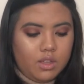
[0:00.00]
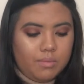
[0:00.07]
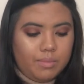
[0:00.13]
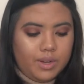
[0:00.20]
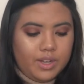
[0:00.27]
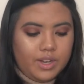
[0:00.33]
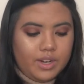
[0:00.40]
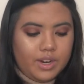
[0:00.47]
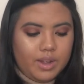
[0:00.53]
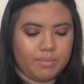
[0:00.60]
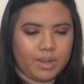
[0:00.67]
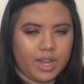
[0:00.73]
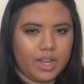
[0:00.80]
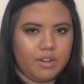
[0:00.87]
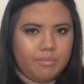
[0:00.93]
But I'm
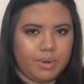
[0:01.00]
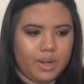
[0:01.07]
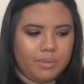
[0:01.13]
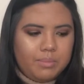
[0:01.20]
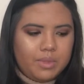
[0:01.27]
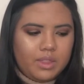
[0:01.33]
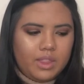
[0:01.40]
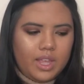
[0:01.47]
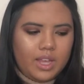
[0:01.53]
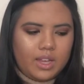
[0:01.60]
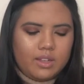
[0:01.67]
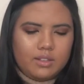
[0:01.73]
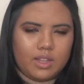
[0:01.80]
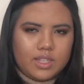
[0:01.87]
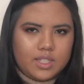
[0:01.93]
kind of bummed, like
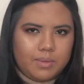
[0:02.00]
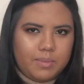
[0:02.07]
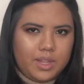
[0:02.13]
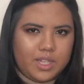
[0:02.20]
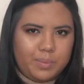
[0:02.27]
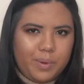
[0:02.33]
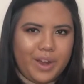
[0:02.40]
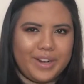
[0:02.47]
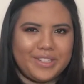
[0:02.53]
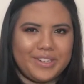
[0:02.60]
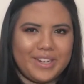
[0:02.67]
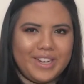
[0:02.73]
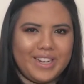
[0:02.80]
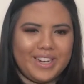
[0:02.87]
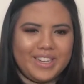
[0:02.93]
some of these products are
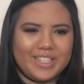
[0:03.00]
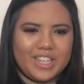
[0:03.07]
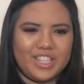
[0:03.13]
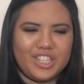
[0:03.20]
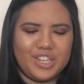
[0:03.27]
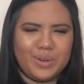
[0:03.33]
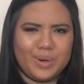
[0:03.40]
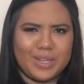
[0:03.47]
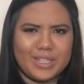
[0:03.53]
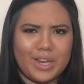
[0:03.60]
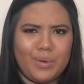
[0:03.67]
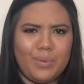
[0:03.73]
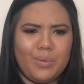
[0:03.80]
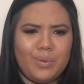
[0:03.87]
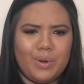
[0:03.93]
getting discontinued because I
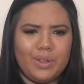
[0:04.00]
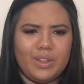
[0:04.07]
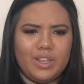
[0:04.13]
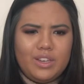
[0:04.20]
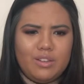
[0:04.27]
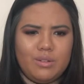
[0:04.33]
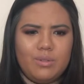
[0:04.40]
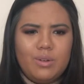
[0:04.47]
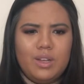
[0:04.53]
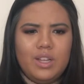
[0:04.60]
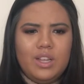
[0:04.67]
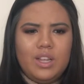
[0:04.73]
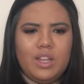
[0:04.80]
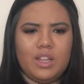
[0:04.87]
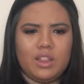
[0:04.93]
really do
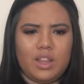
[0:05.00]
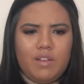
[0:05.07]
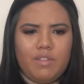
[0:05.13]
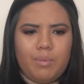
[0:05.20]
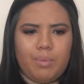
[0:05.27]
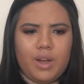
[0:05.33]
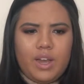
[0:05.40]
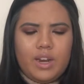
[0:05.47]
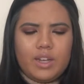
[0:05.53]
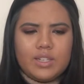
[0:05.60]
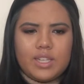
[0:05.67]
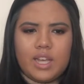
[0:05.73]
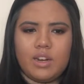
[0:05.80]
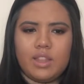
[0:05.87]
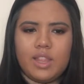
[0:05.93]
love the products.
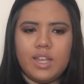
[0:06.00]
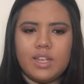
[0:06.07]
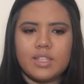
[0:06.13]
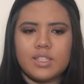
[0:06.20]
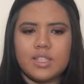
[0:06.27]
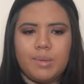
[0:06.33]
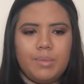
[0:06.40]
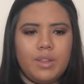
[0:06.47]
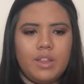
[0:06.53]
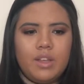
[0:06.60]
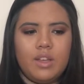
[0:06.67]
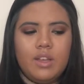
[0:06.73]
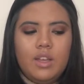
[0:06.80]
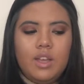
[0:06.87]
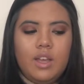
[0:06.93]
I think some of
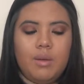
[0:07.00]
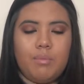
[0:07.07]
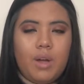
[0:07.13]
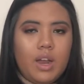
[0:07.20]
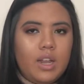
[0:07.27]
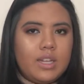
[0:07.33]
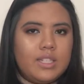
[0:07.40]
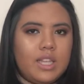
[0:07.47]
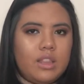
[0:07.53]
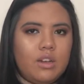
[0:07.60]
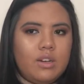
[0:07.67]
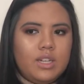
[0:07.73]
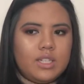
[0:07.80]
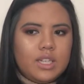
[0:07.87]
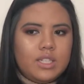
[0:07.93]
the products that they're
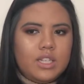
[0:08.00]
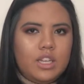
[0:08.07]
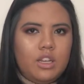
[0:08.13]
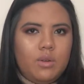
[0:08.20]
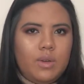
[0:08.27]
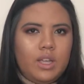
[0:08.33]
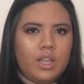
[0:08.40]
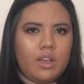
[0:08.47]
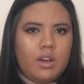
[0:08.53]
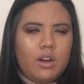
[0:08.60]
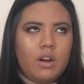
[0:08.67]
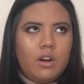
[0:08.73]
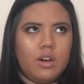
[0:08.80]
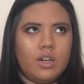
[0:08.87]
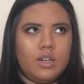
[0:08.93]
discontinuing
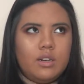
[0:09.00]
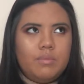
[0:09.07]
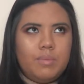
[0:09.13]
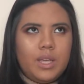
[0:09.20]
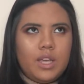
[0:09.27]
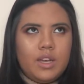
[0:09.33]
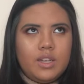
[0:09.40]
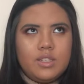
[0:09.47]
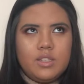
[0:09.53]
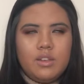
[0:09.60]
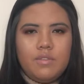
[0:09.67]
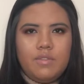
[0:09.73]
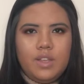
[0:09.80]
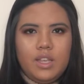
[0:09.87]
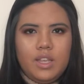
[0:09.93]
aren't because
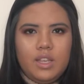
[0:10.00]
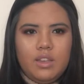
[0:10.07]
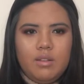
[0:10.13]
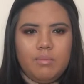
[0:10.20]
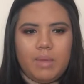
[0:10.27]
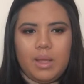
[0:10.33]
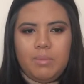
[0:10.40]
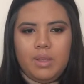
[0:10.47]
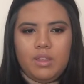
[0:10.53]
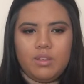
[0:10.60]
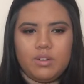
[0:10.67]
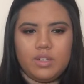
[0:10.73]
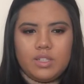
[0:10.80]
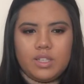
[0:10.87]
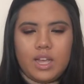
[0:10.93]
they're vegan. Maybe they're
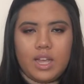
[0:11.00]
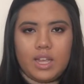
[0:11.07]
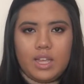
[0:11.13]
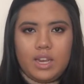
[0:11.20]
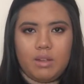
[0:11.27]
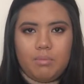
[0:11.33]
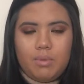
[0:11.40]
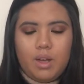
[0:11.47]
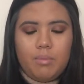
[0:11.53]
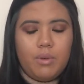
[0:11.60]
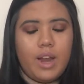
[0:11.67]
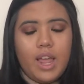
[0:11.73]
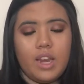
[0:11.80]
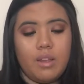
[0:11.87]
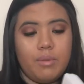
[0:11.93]
just not getting bought more.
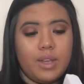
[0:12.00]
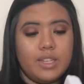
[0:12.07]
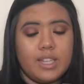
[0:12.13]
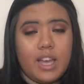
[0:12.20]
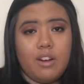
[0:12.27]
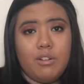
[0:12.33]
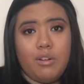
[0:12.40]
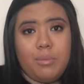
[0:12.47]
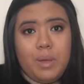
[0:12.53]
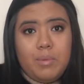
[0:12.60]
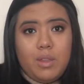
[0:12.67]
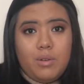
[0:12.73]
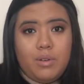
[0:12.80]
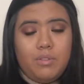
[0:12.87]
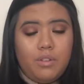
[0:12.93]
Anyways, I don't know. Maybe
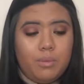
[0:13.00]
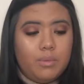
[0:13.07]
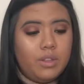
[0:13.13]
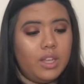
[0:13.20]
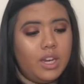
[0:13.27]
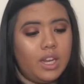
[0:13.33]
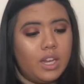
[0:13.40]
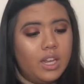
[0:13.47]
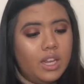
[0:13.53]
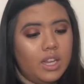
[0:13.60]
they're reformulating.